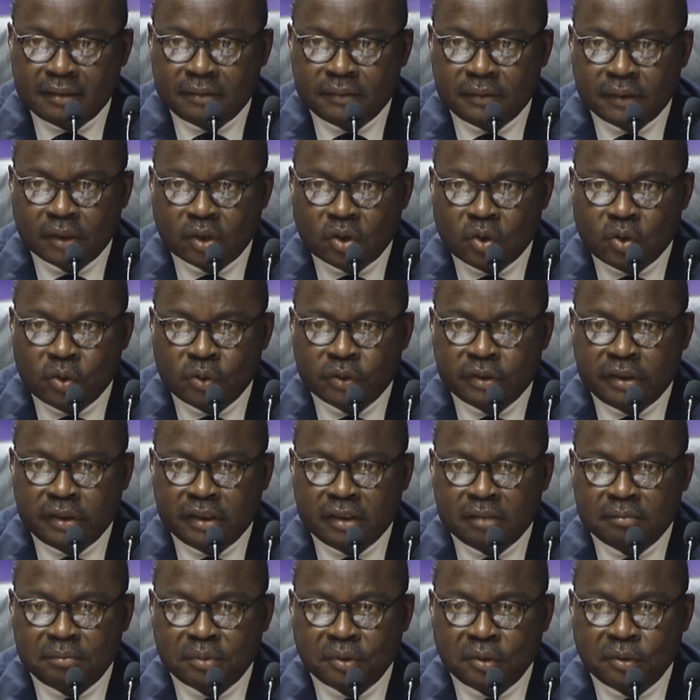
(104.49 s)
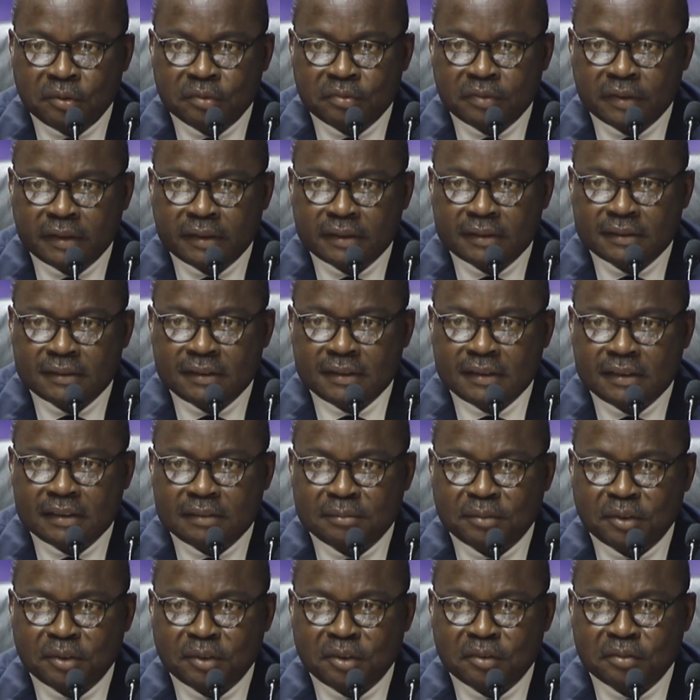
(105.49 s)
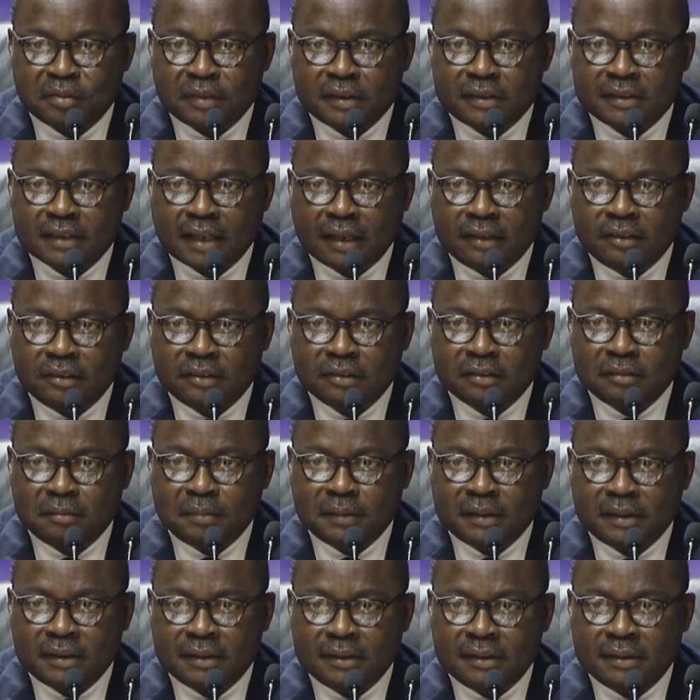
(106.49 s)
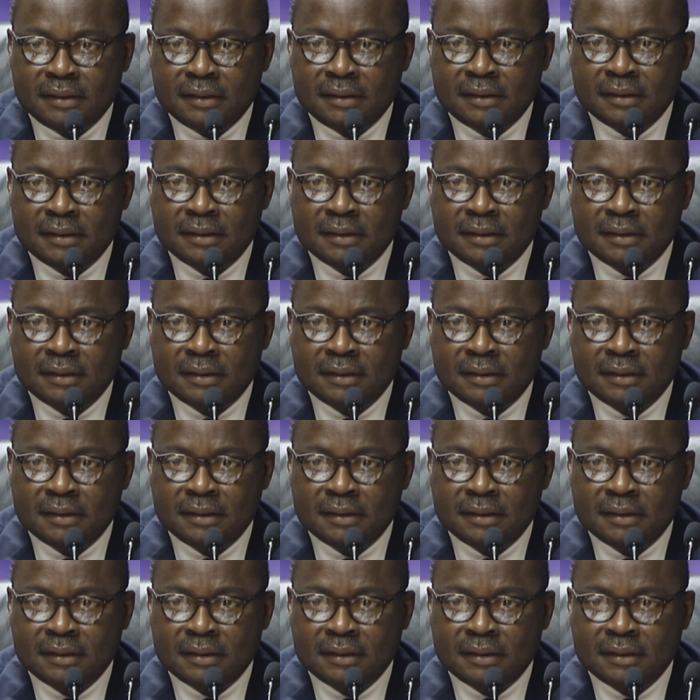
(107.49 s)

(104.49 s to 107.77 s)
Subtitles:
recording profits, these profits cannot be,